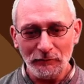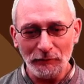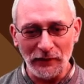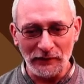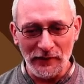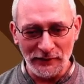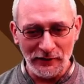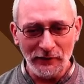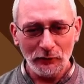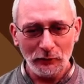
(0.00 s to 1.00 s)

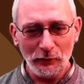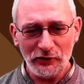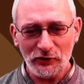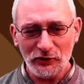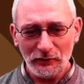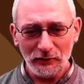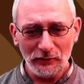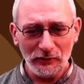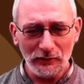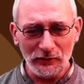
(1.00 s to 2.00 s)
parlate, which
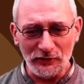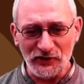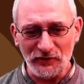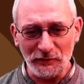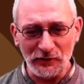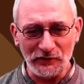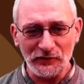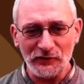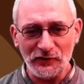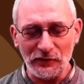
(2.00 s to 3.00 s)
looks a bit
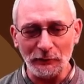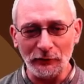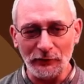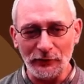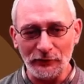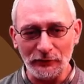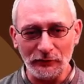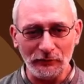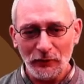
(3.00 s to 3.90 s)
similar to,